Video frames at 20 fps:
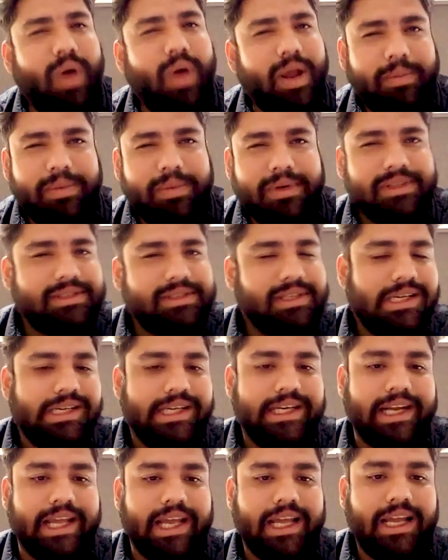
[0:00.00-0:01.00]
One personal
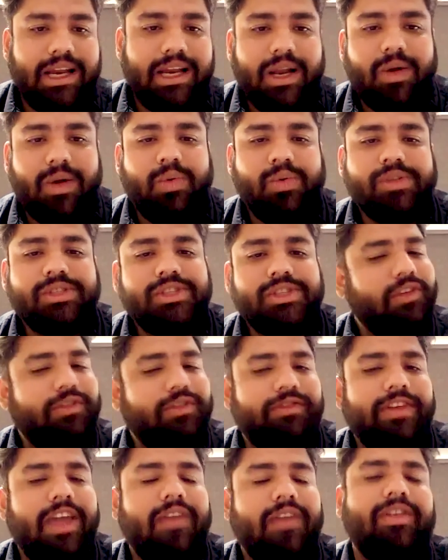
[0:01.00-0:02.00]
detail, who is
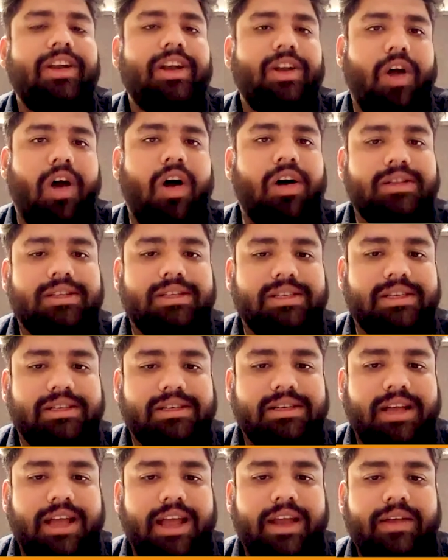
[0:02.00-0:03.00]
your favorite author
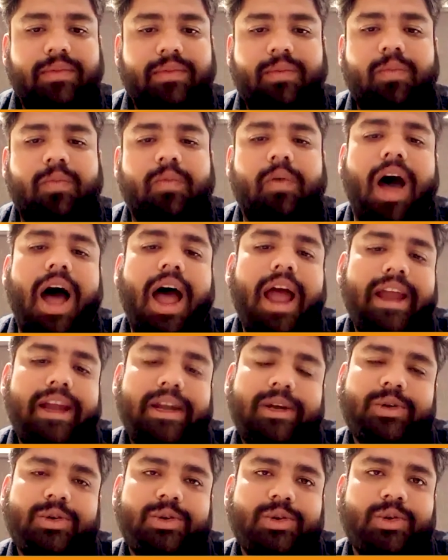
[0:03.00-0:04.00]
and
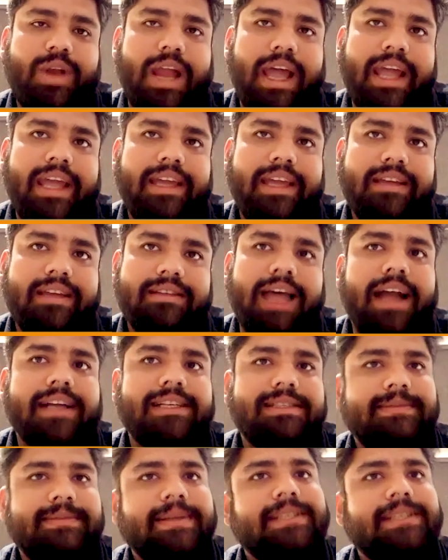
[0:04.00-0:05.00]
why do you like
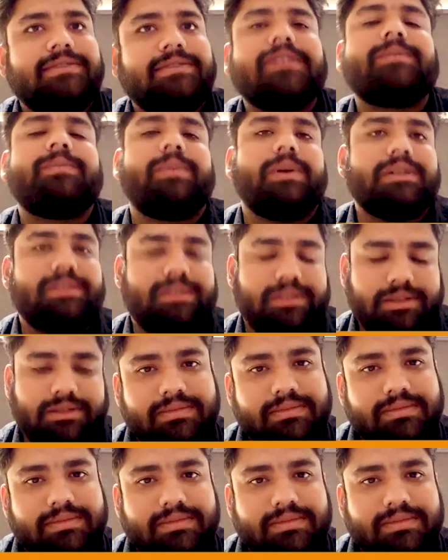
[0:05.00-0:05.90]
that specific person?